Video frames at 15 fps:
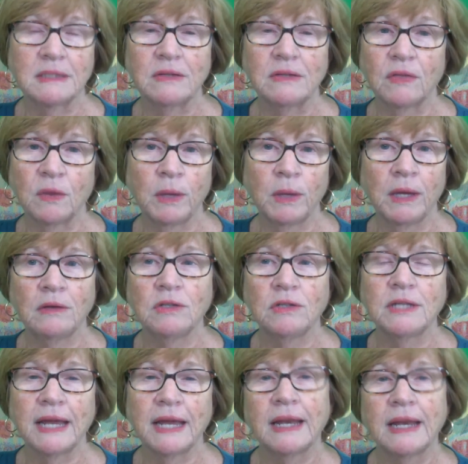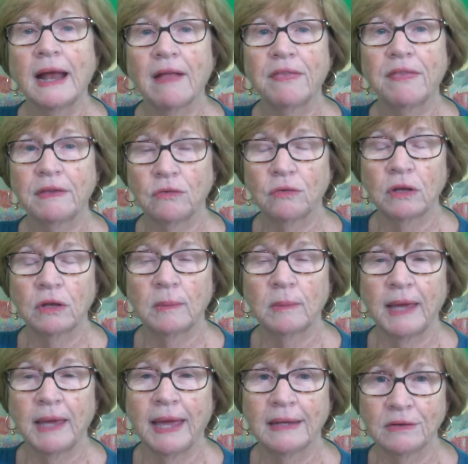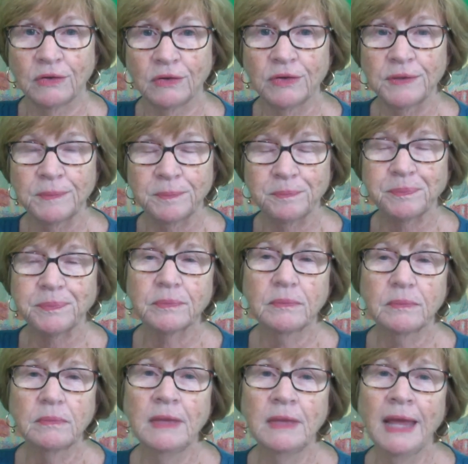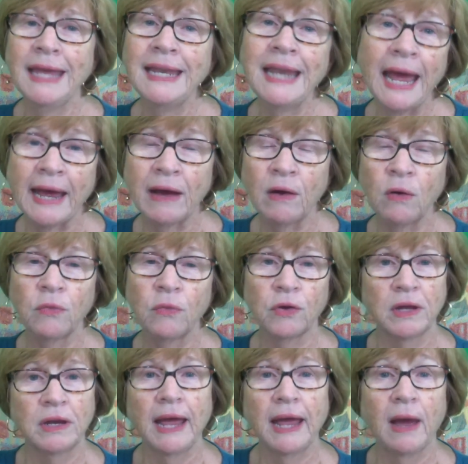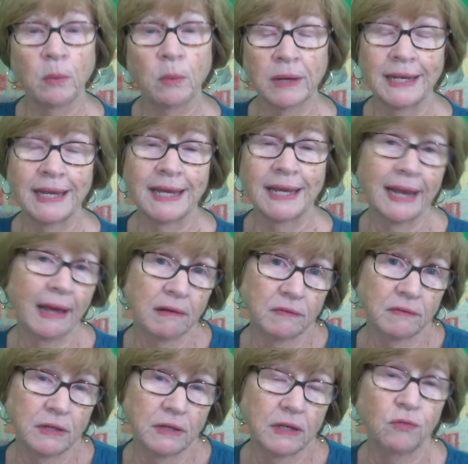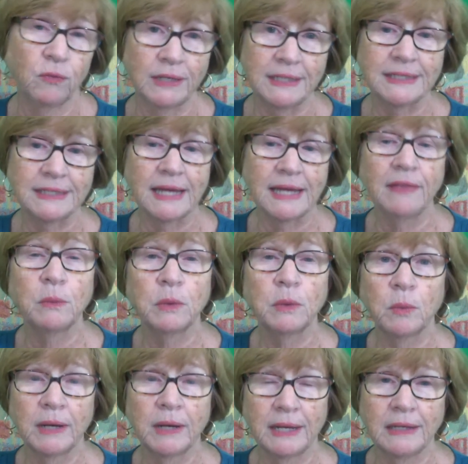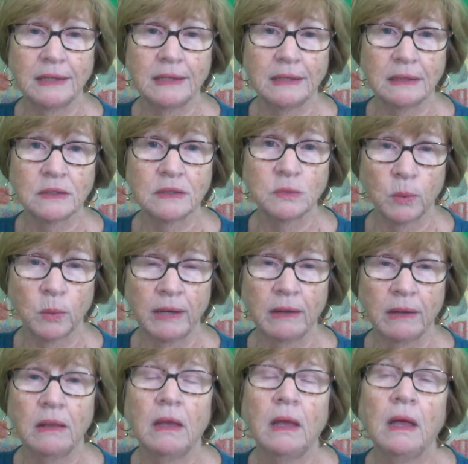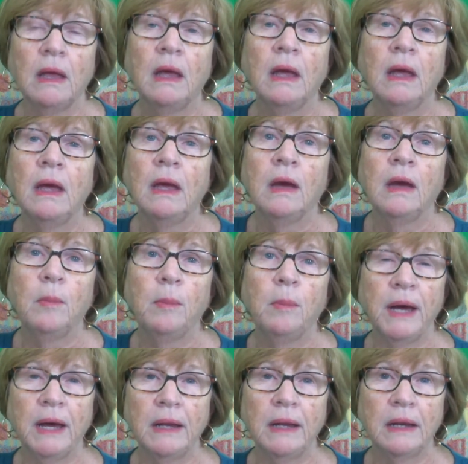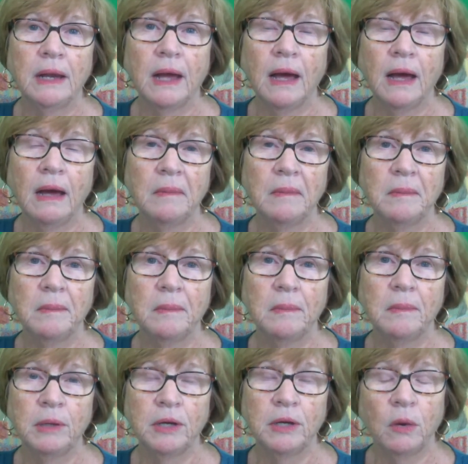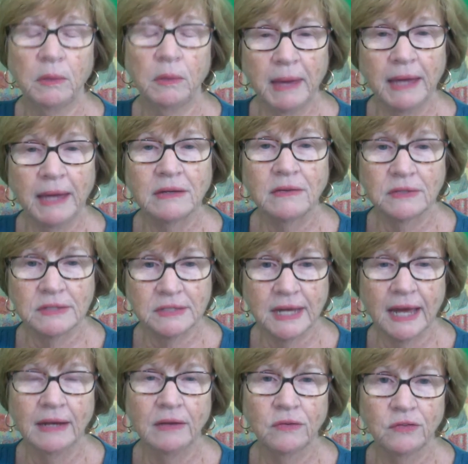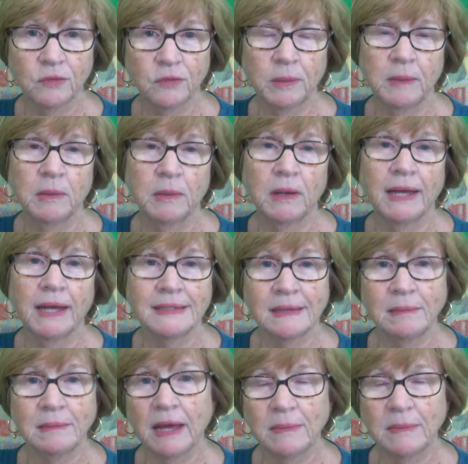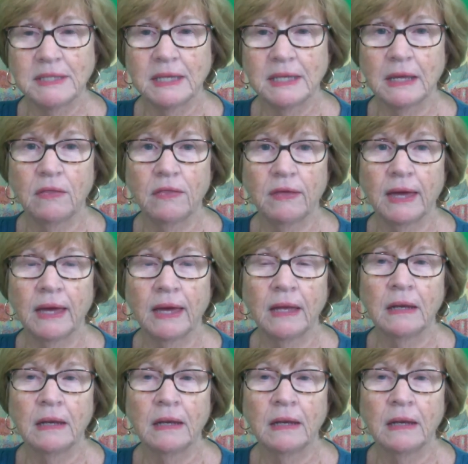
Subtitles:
that we understand how things are going to be handled and how we're going to get out of it if we decide that we want to end it as well. But going back to the styles of people, I sometimes think that